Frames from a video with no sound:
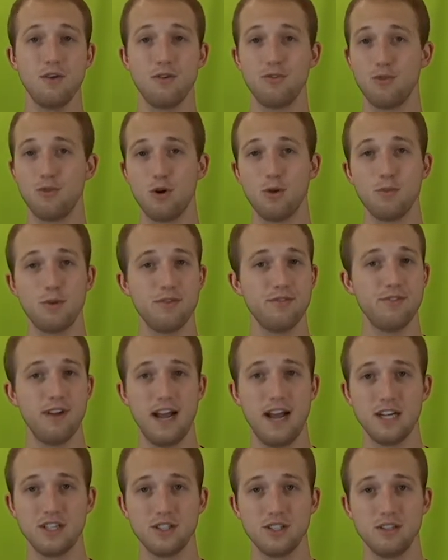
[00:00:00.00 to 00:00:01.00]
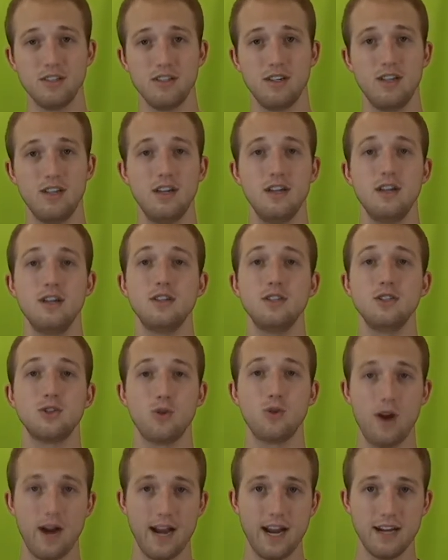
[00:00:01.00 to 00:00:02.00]
form, or fashion
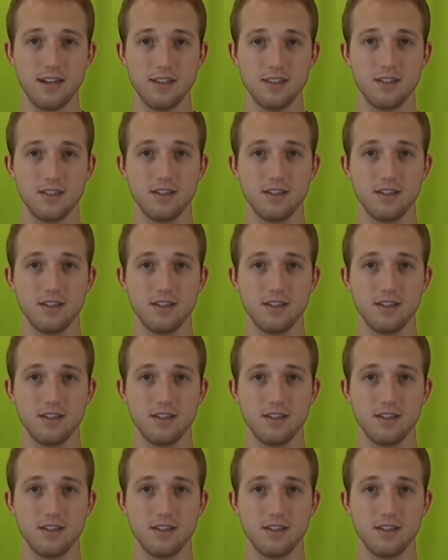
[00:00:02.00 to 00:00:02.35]
trained